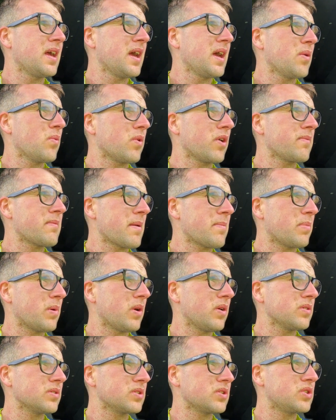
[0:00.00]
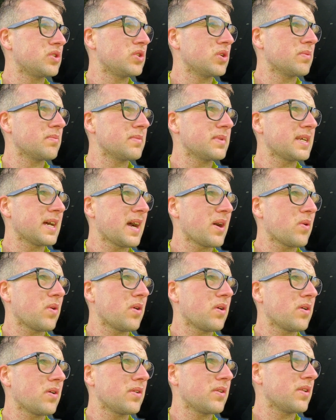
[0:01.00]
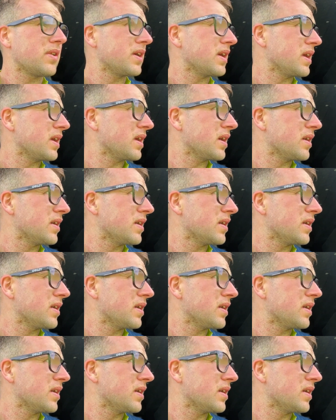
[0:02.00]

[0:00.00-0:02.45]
One of my bottles jumped out on the